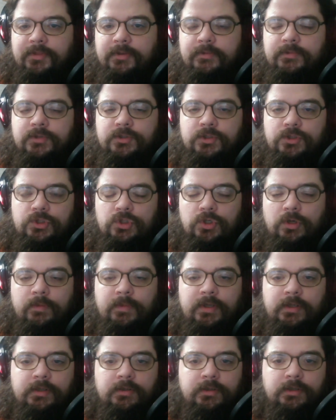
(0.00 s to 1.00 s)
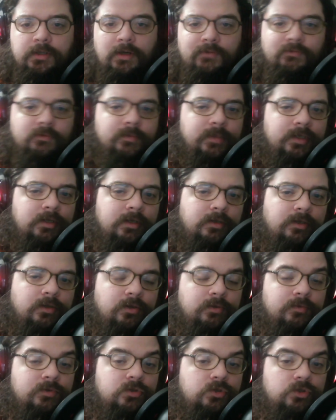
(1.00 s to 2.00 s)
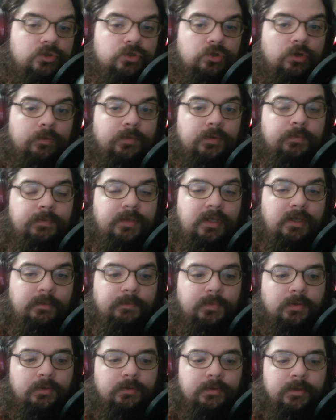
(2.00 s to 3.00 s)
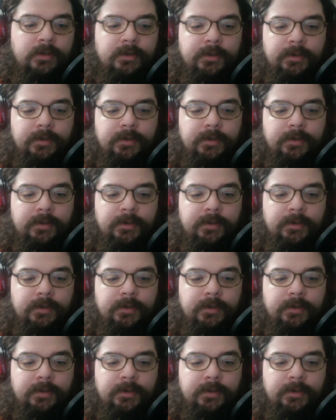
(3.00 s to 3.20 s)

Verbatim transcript: There was the German government and then there was the German people.